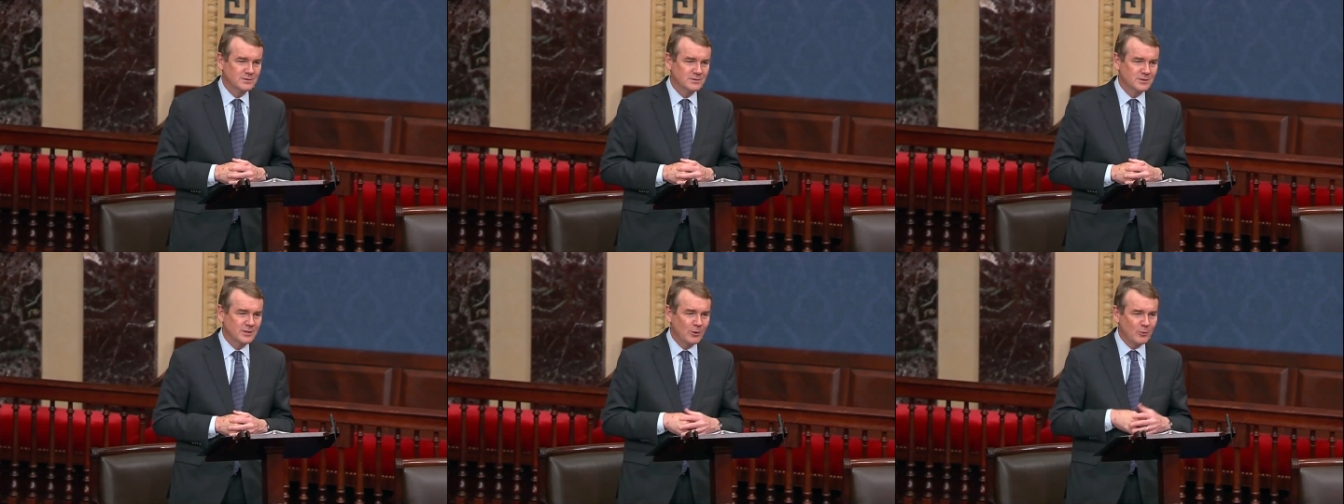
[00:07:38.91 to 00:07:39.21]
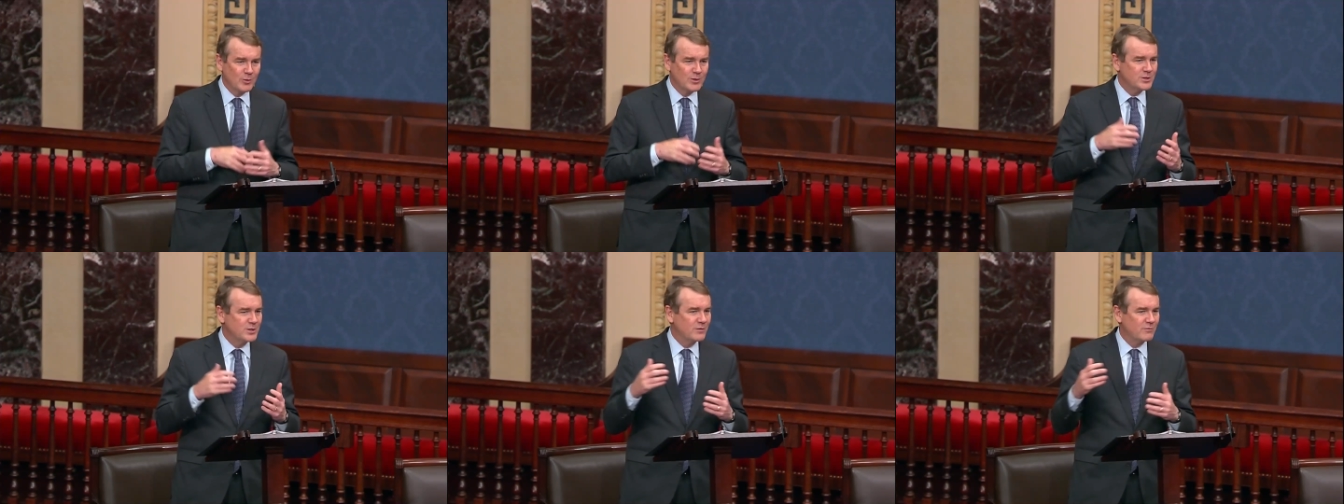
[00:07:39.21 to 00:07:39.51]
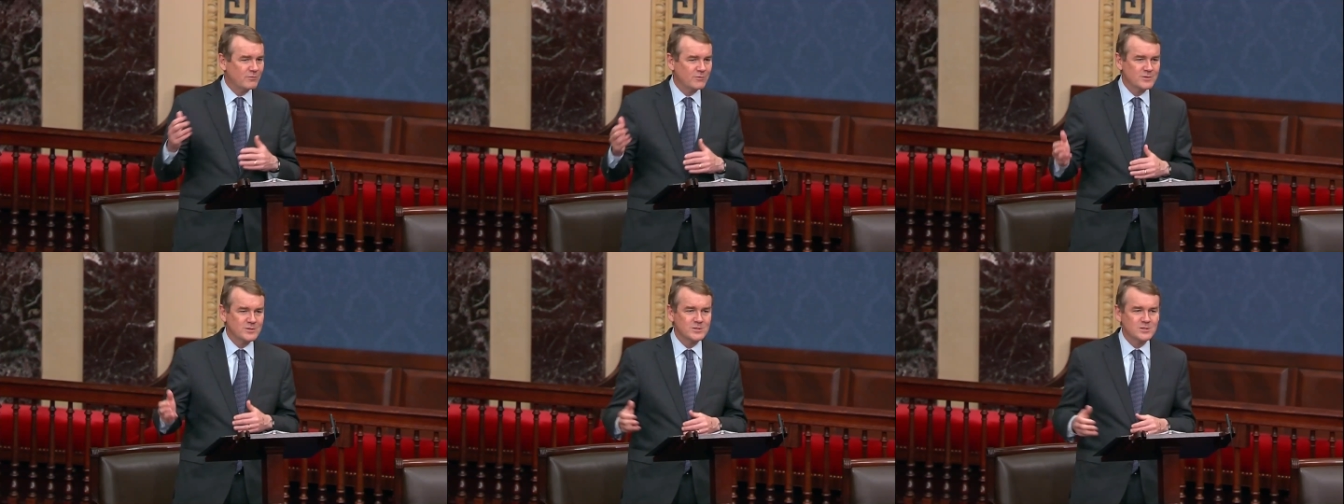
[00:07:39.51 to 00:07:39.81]
There were
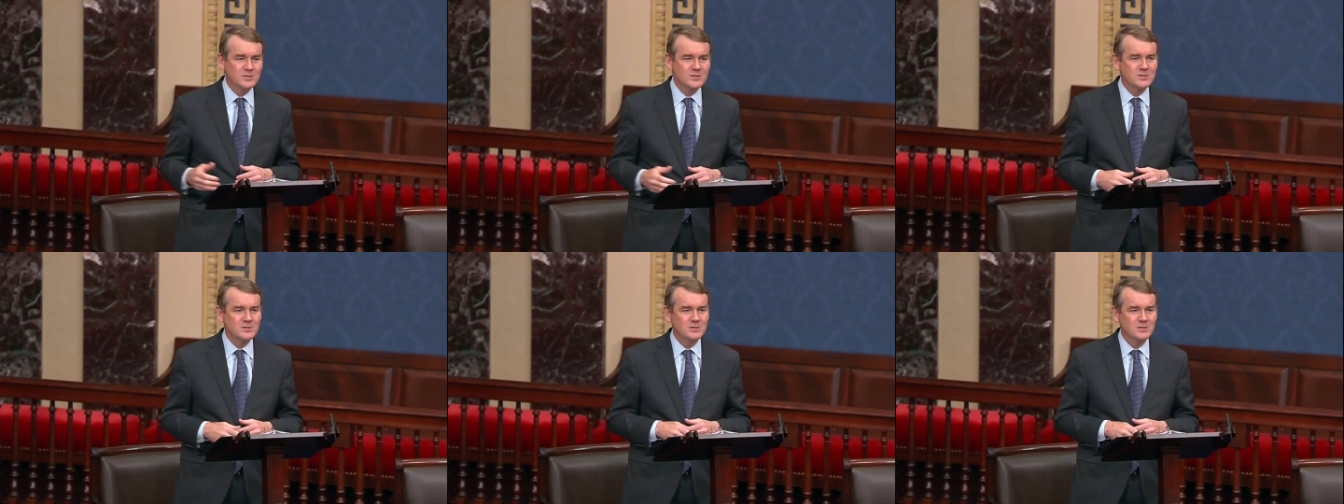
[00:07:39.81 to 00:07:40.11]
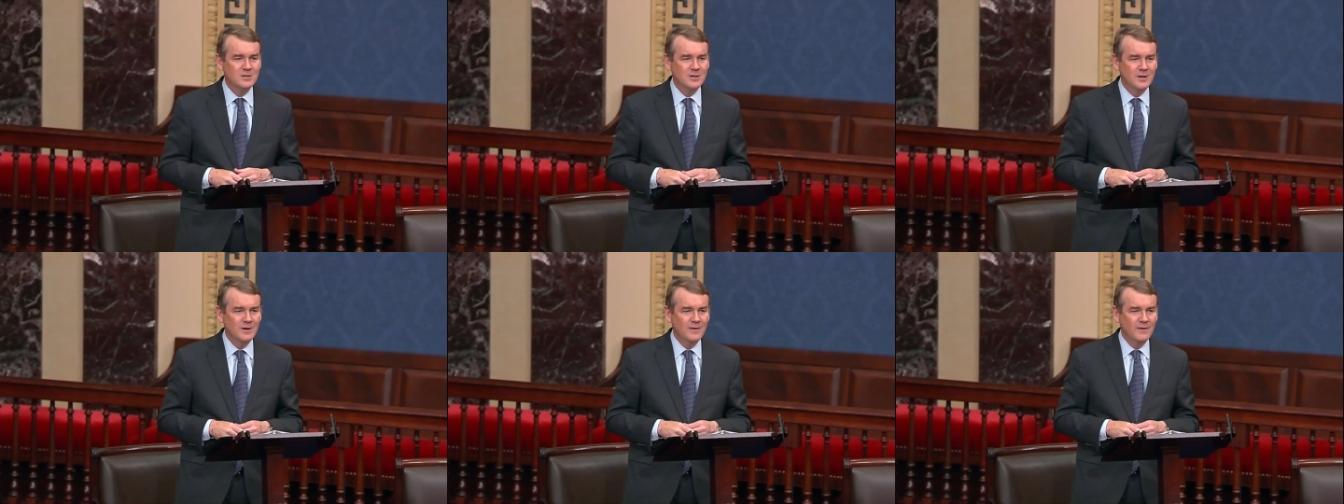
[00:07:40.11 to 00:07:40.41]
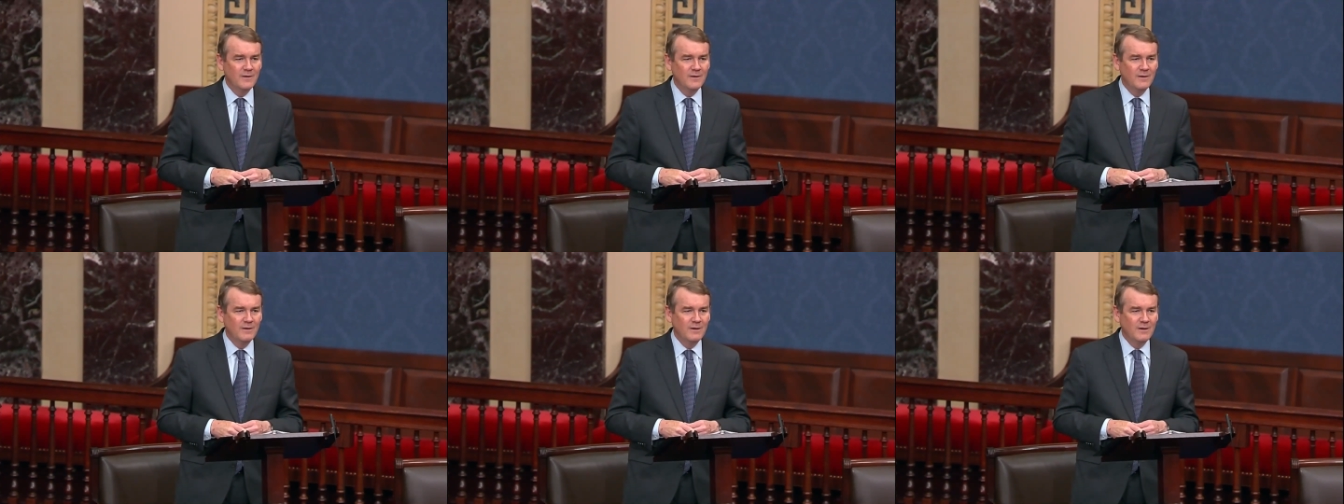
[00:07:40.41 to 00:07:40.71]
differences,
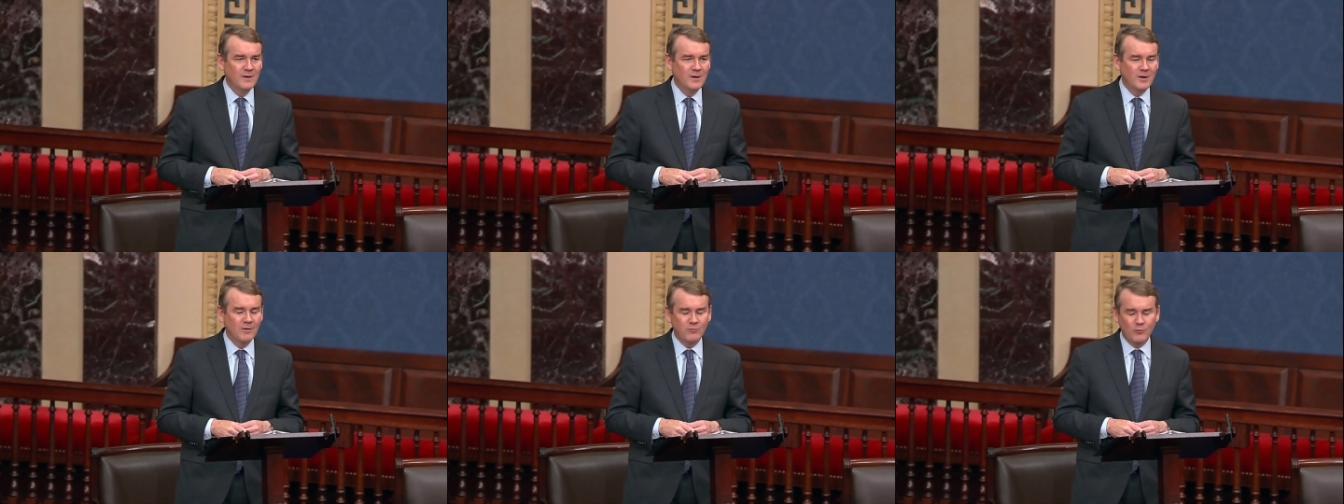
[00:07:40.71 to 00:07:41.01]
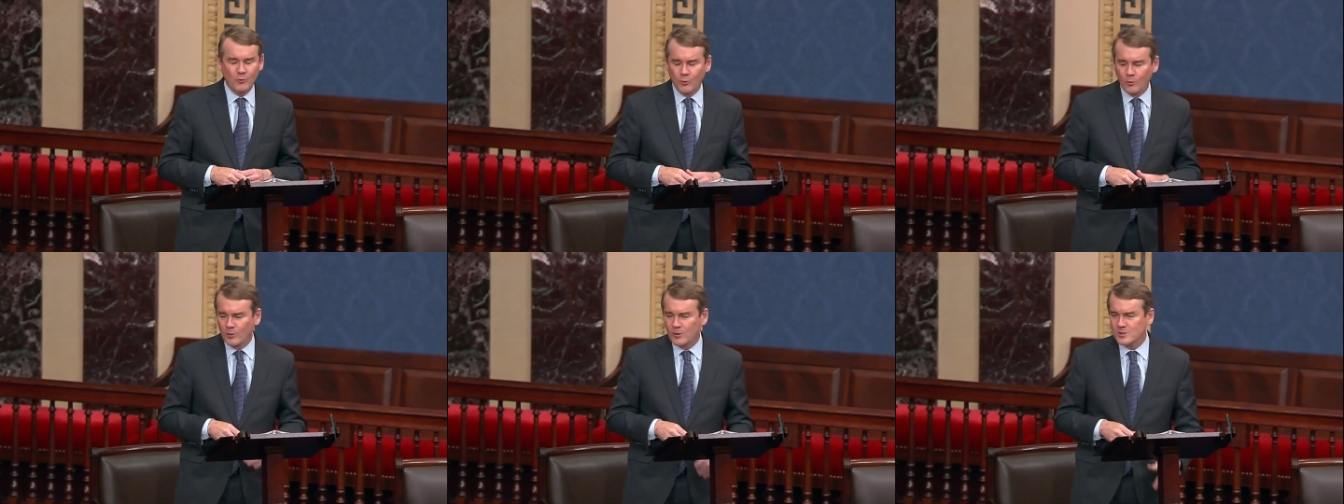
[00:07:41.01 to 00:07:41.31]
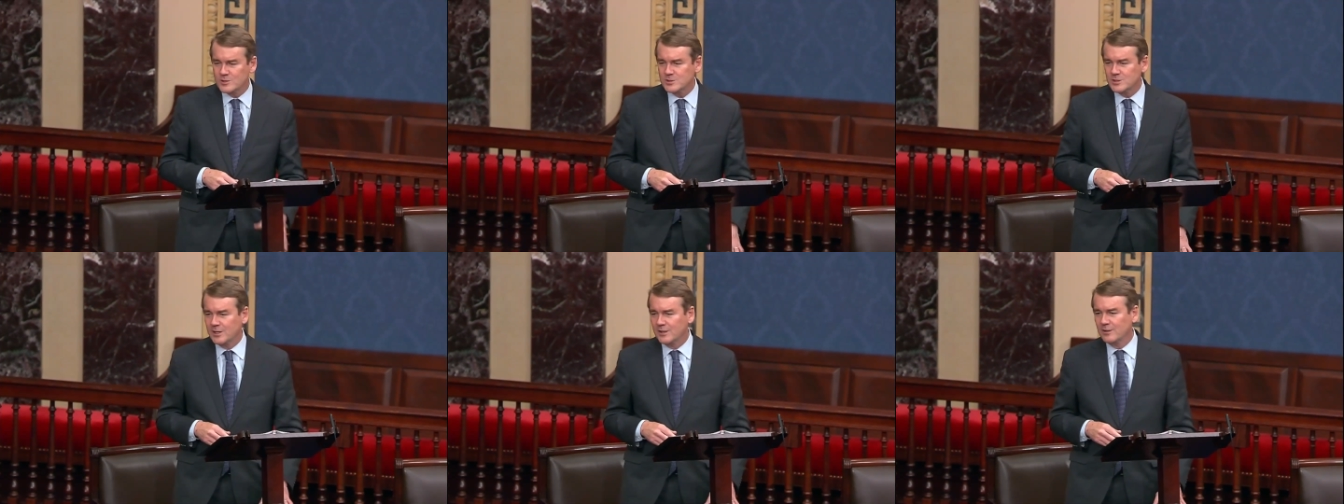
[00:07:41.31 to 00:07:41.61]
of
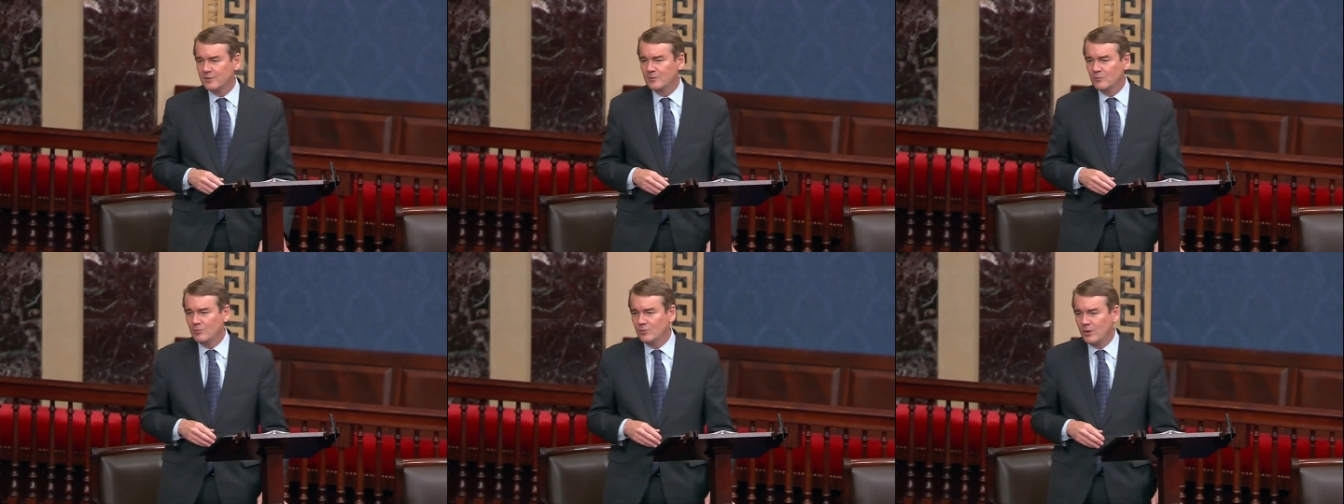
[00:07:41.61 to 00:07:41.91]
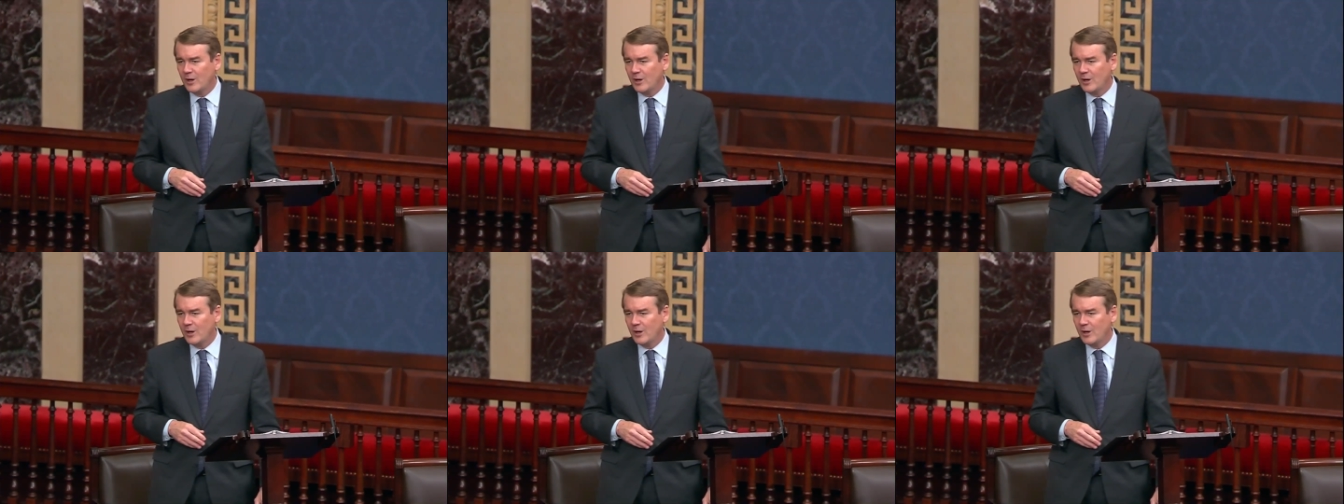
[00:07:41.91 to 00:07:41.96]
course, and,